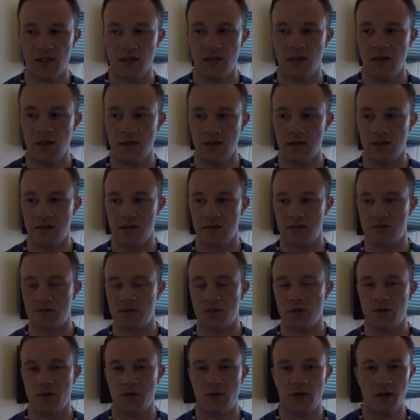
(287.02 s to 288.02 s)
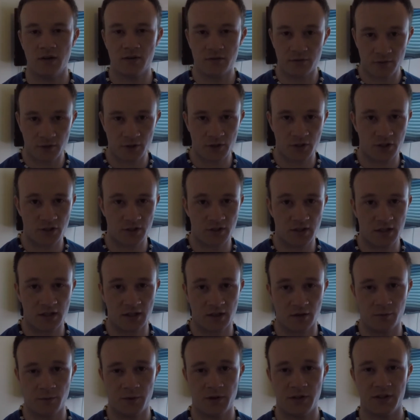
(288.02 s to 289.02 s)
and so unfortunately
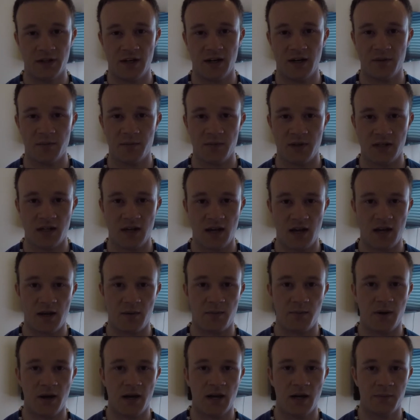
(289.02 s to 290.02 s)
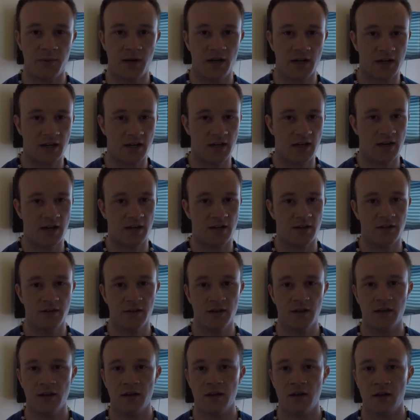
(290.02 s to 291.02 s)
there will not be a Panama Canal
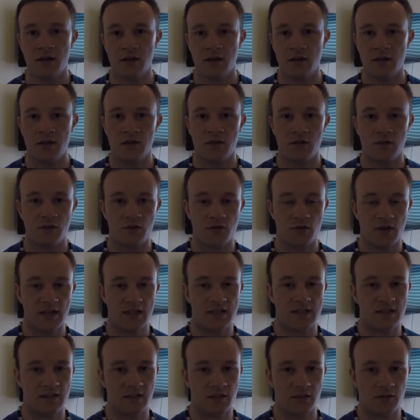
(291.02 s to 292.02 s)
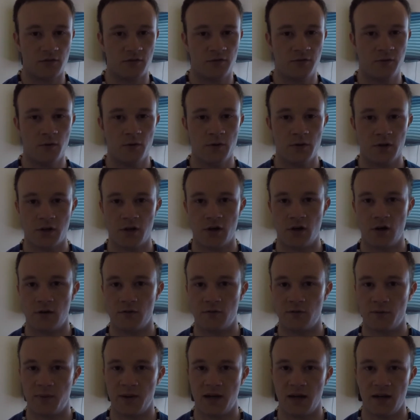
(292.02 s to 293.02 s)
transit for the
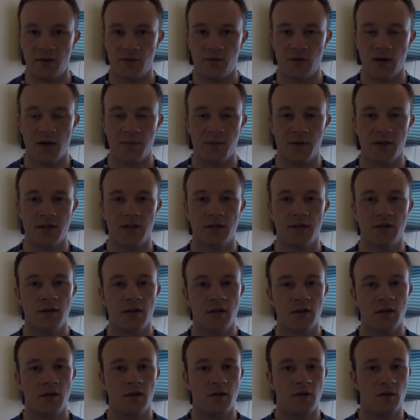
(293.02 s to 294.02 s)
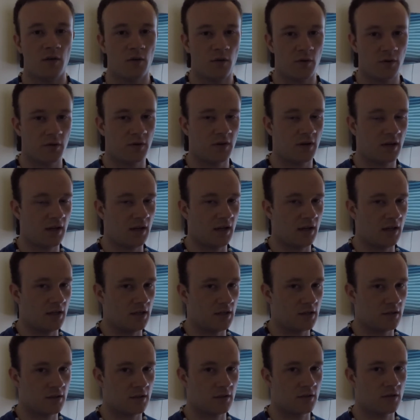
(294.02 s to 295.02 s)
Carnival Panorama or
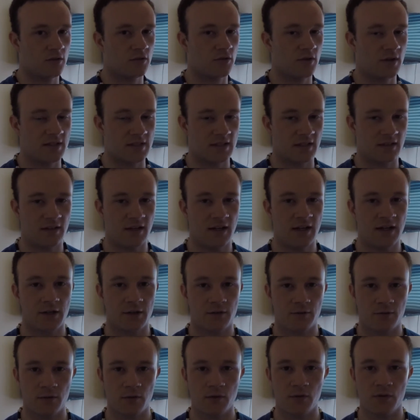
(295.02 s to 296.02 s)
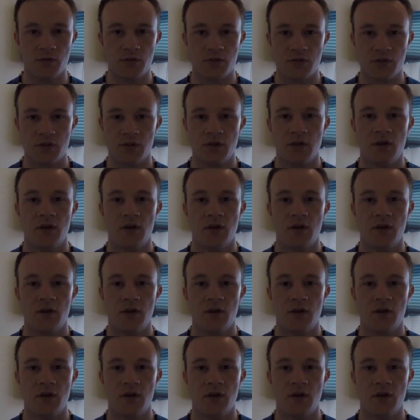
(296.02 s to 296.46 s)
a transatlantic cruise.